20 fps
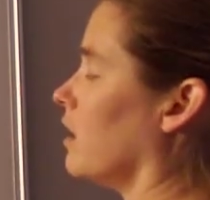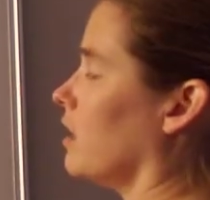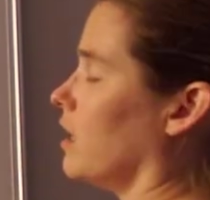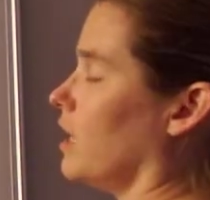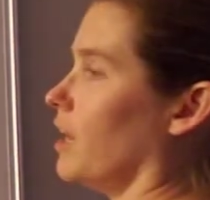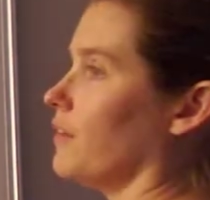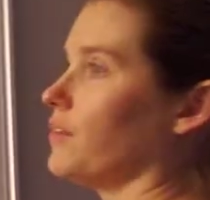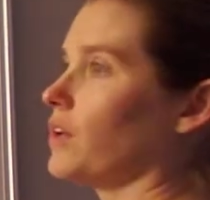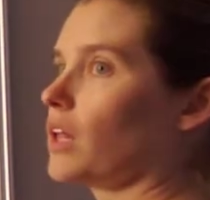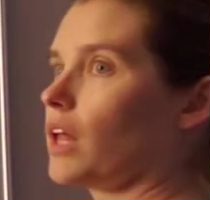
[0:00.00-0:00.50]

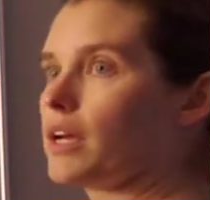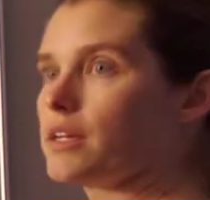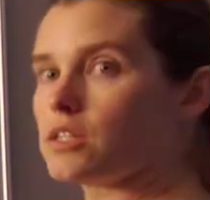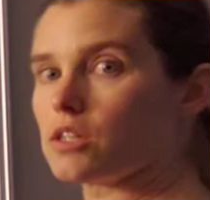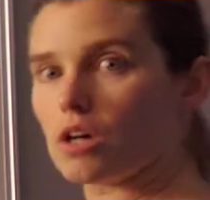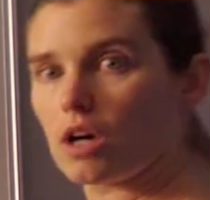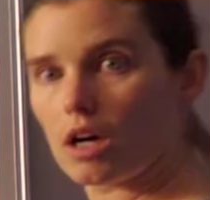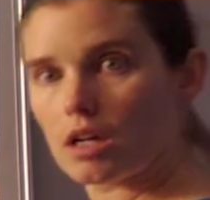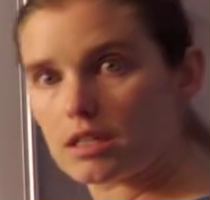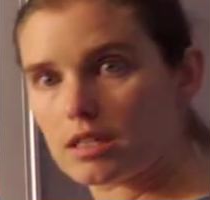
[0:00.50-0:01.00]
If you like to
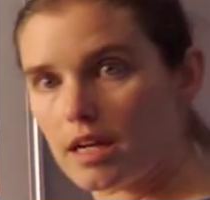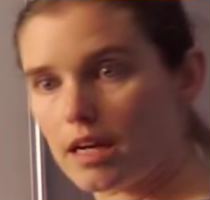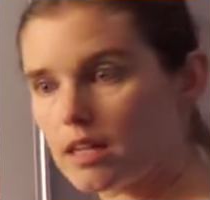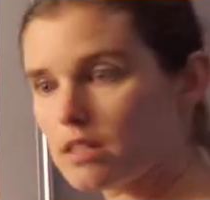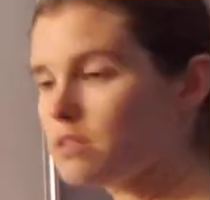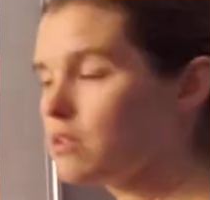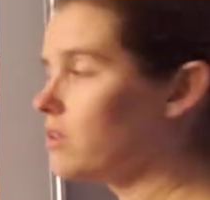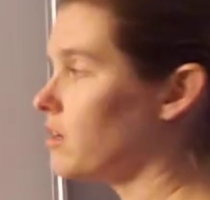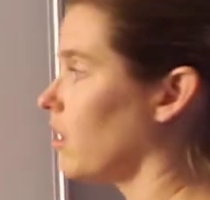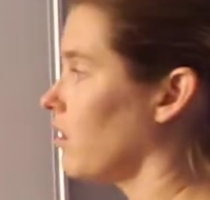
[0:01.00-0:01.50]
cross
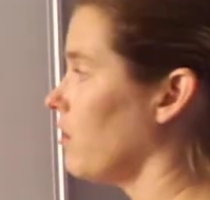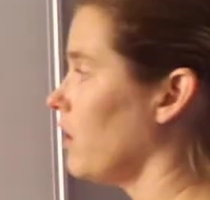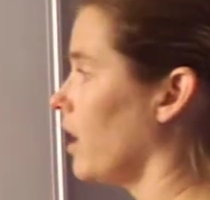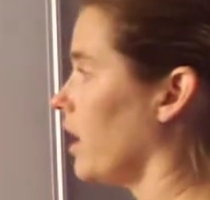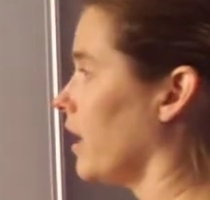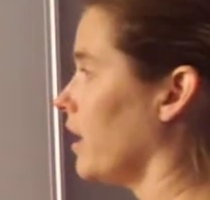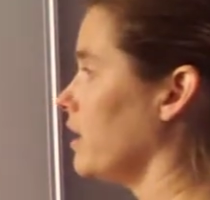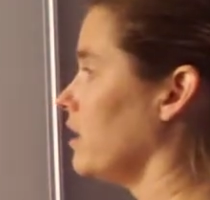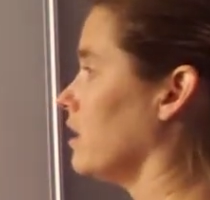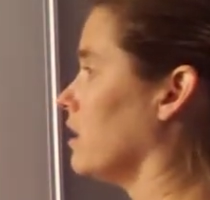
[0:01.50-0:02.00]
cancel, go
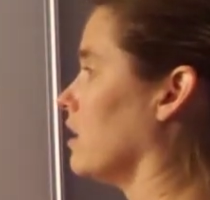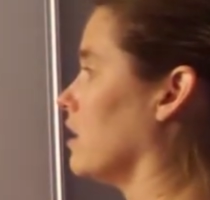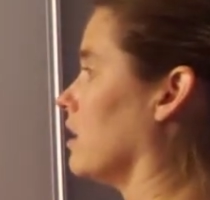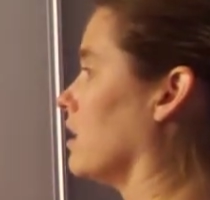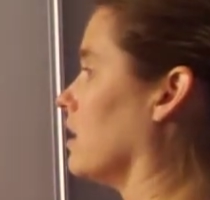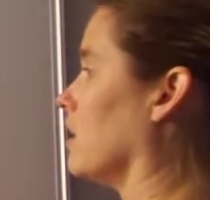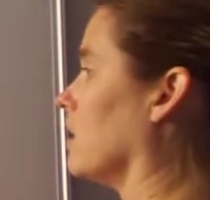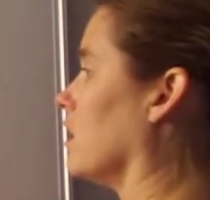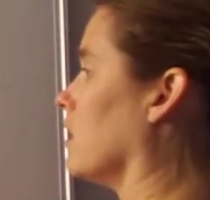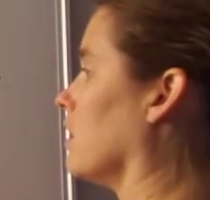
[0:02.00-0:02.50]
ahead.
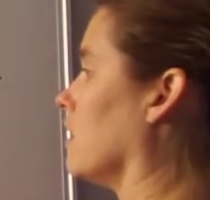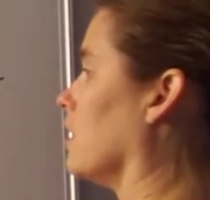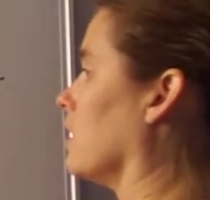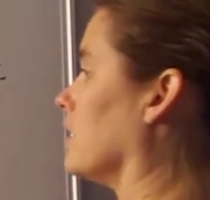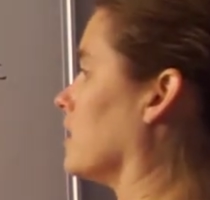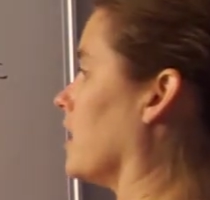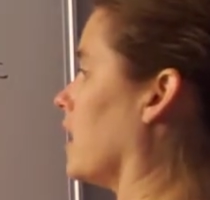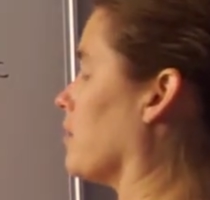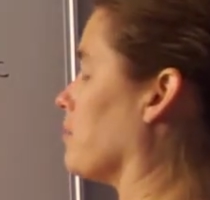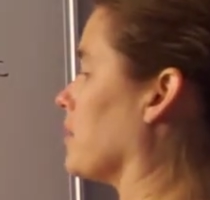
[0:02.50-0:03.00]

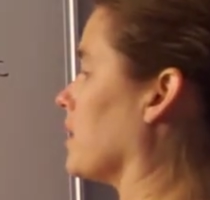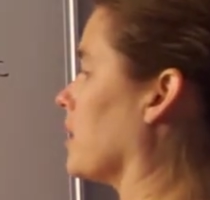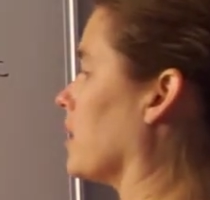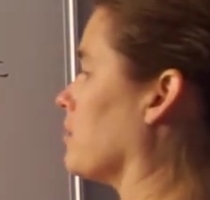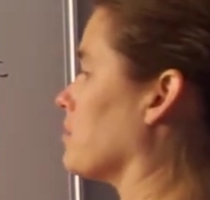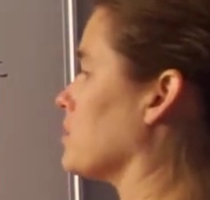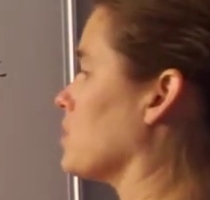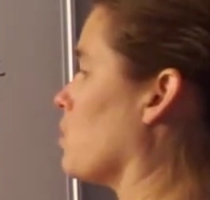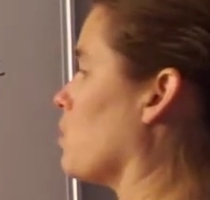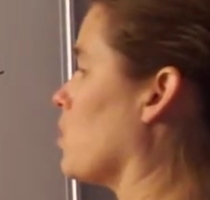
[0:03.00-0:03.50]
That
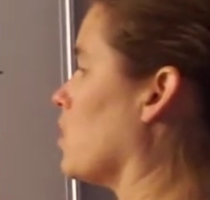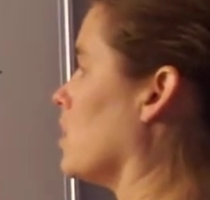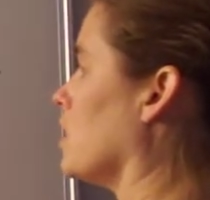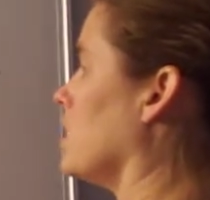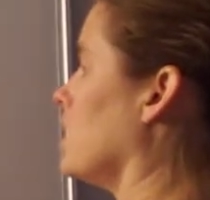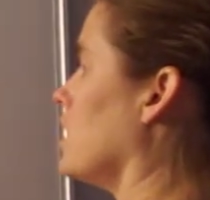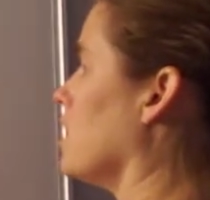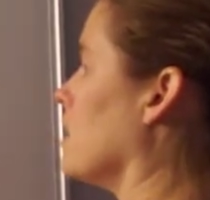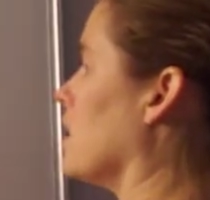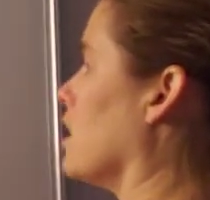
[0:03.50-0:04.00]
becomes a 1.